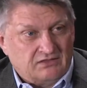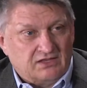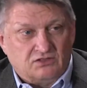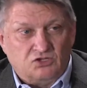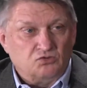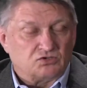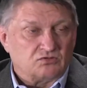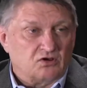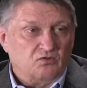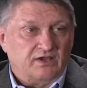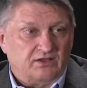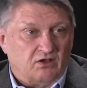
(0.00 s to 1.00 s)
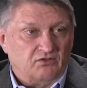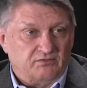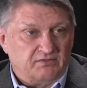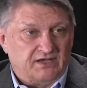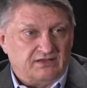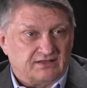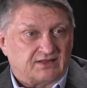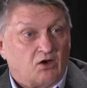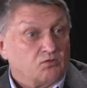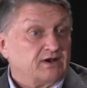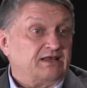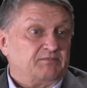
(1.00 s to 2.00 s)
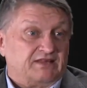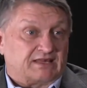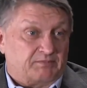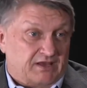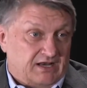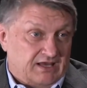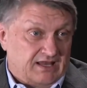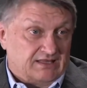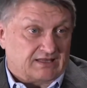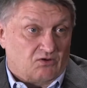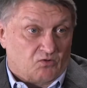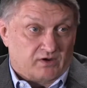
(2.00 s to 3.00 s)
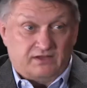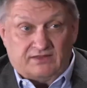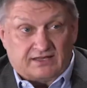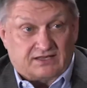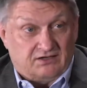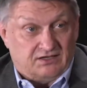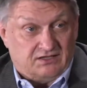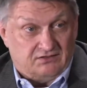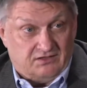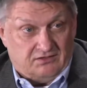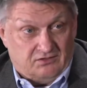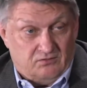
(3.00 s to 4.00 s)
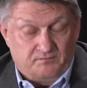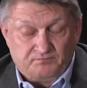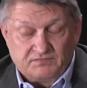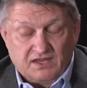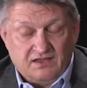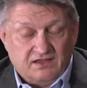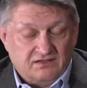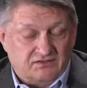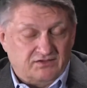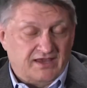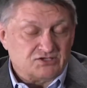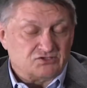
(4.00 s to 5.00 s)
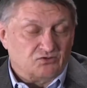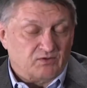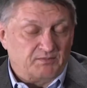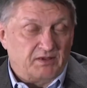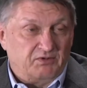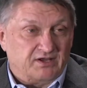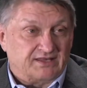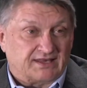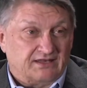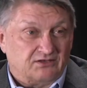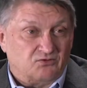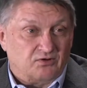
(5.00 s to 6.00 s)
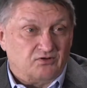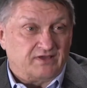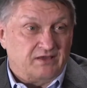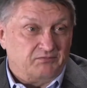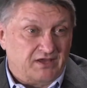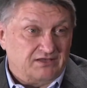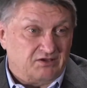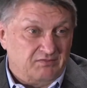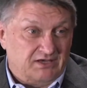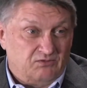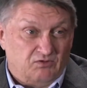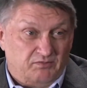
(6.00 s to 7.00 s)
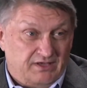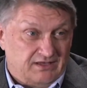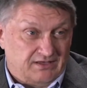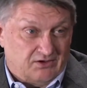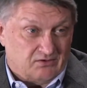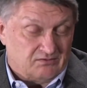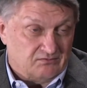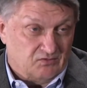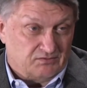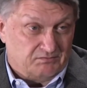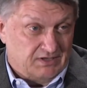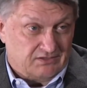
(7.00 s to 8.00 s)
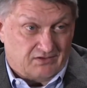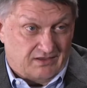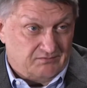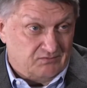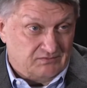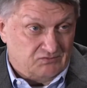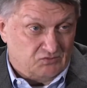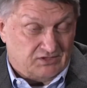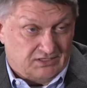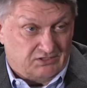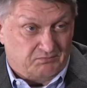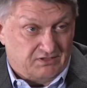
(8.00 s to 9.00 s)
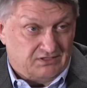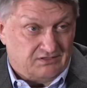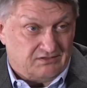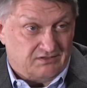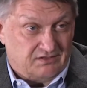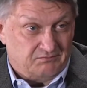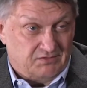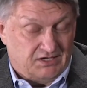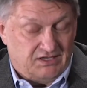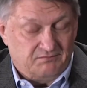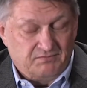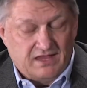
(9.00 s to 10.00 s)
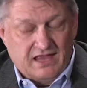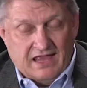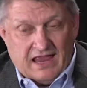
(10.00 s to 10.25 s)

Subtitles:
And then you throw in all the money that's already been spent against Cory. That's going to continue. The National Republican Senatorial Campaign Committee will be in here with big time with independent money.